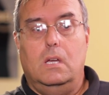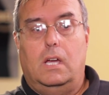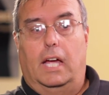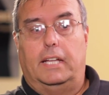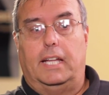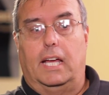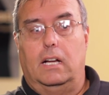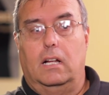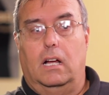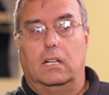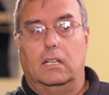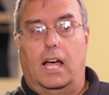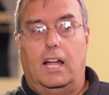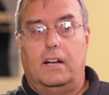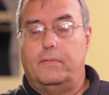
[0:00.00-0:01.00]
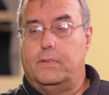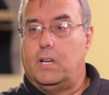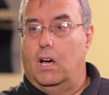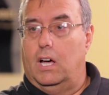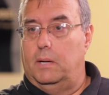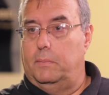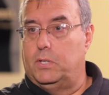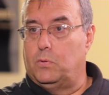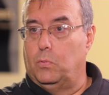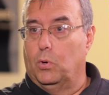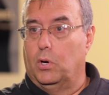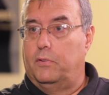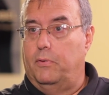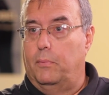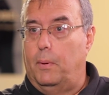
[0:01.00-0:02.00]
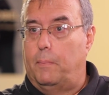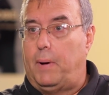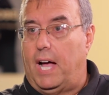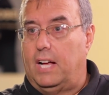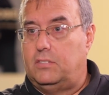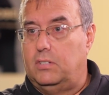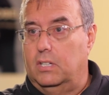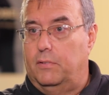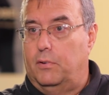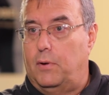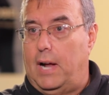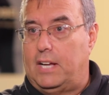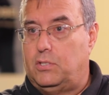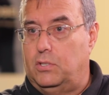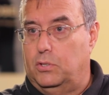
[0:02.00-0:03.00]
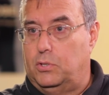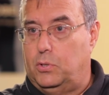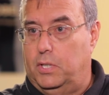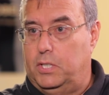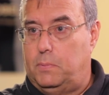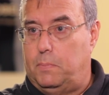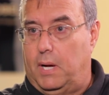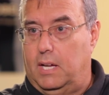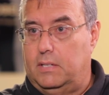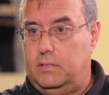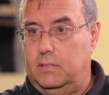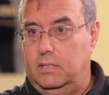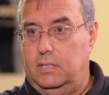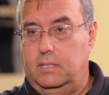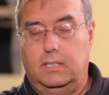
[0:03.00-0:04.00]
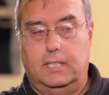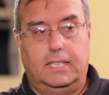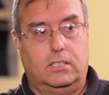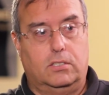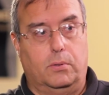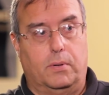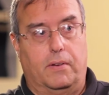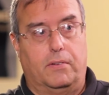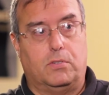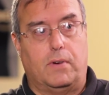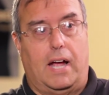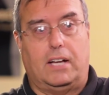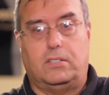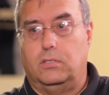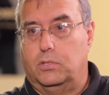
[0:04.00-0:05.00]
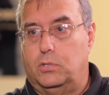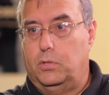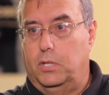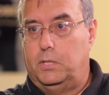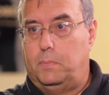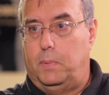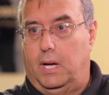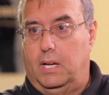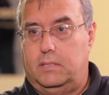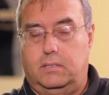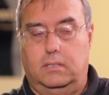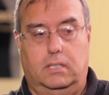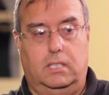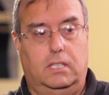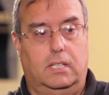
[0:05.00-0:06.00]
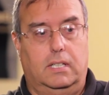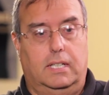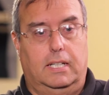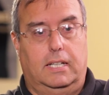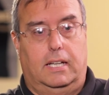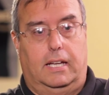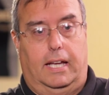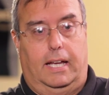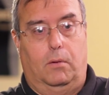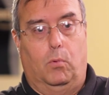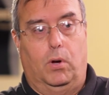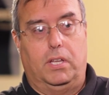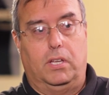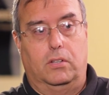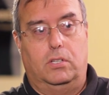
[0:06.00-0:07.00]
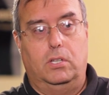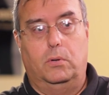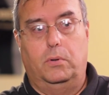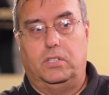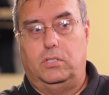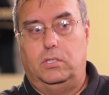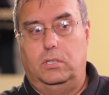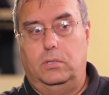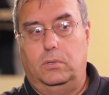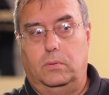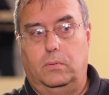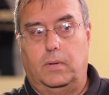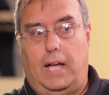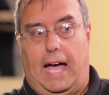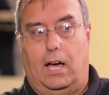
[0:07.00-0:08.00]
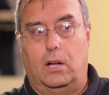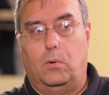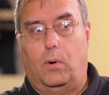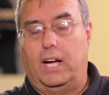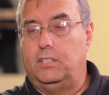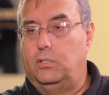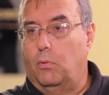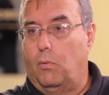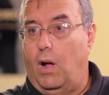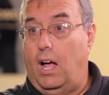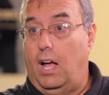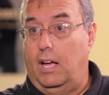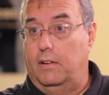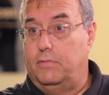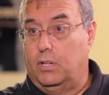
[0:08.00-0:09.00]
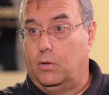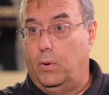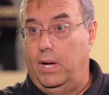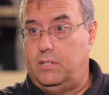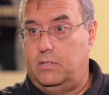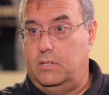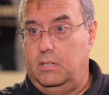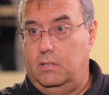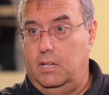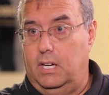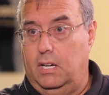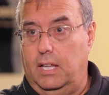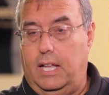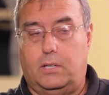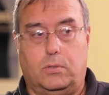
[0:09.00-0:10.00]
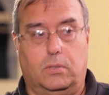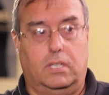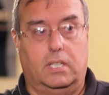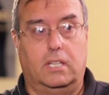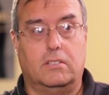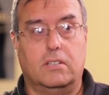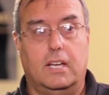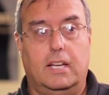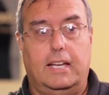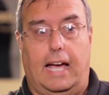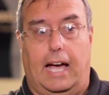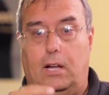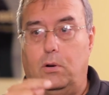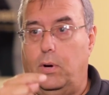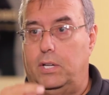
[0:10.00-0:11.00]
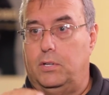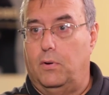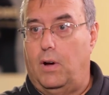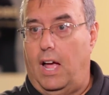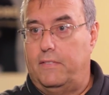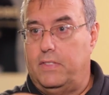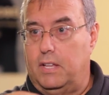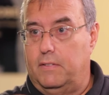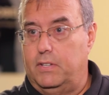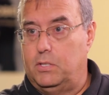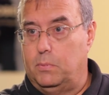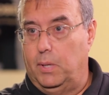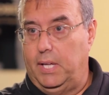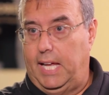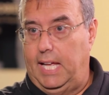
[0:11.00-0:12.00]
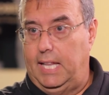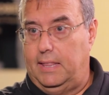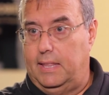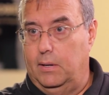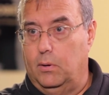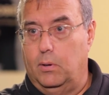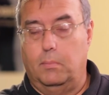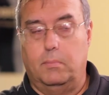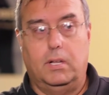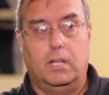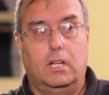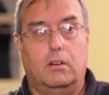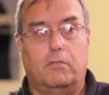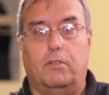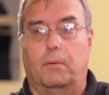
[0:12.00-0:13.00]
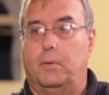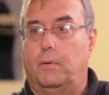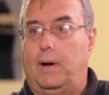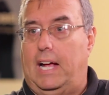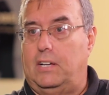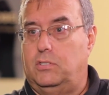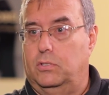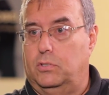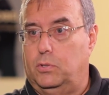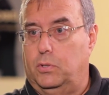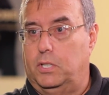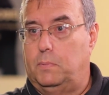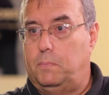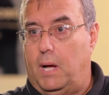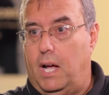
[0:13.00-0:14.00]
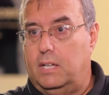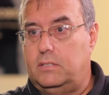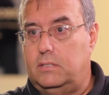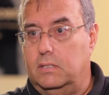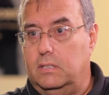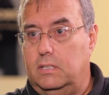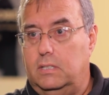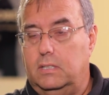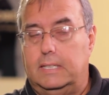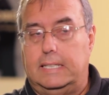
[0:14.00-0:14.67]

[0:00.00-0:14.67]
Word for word: And then a, a, lot of economists work from a postulate of a rational choice postulate. So we have this rational choice postulate. And what you do is you, how do I derive, the question intellectually is, how do I derive the invisible hand theorem from the rational choice postulate?